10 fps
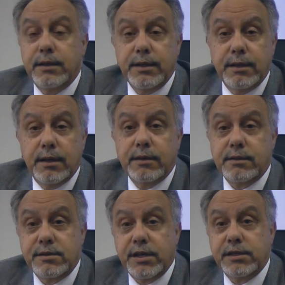the
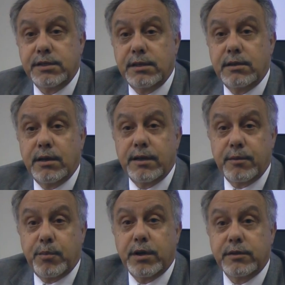other section,
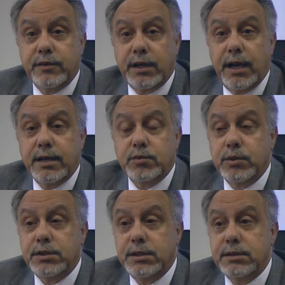other part of the class,
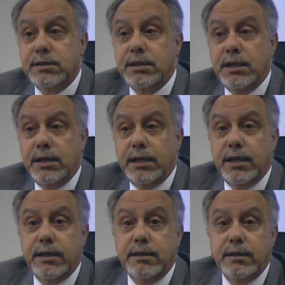which is
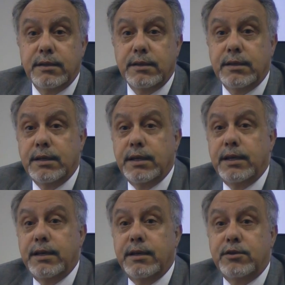the
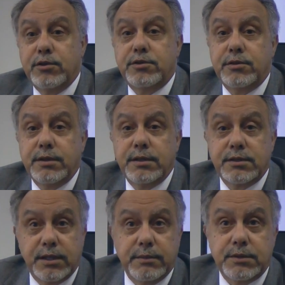tertiary
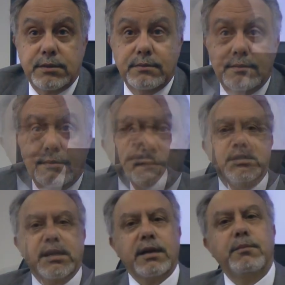schemes.
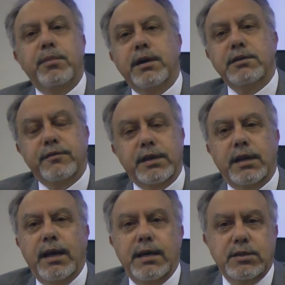The second part of the
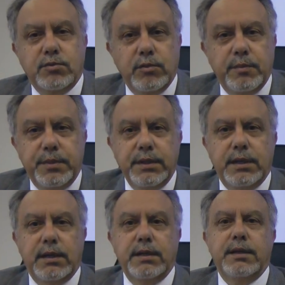class will
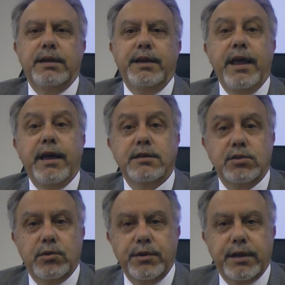be on
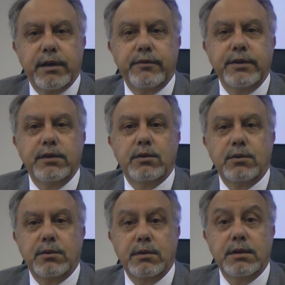enhanced oil recovery
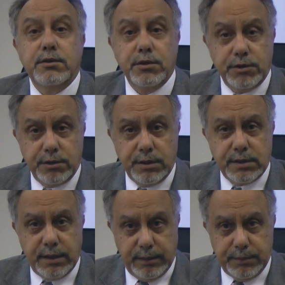or tertiary
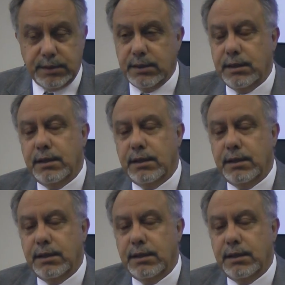schemes.